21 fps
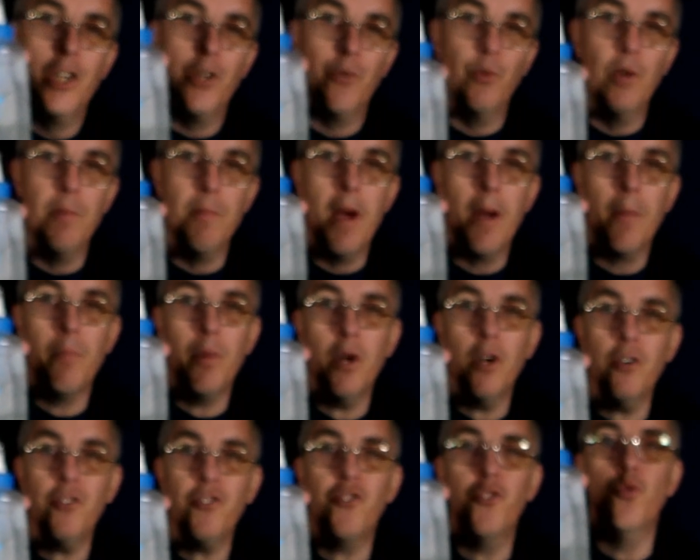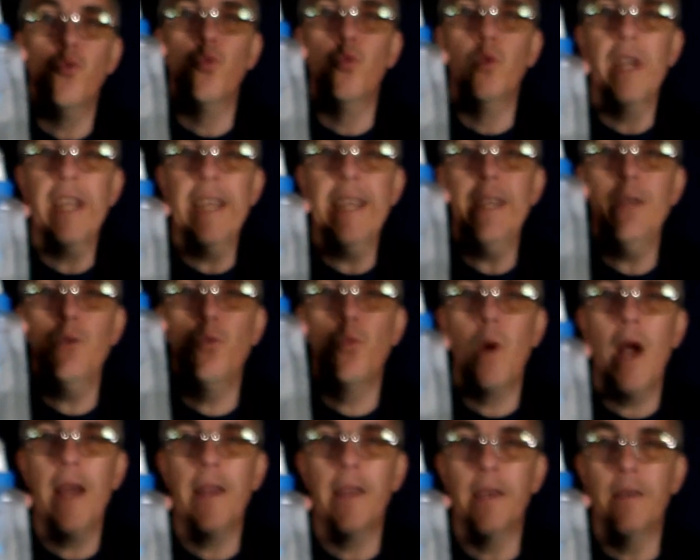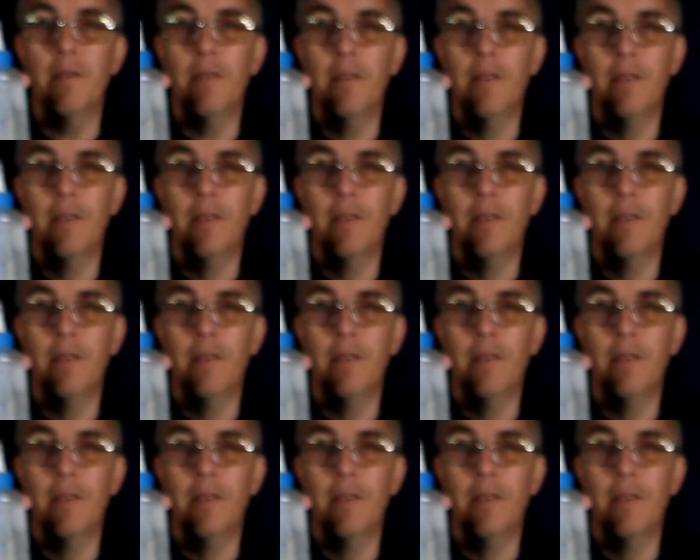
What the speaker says: remember to re-wet it.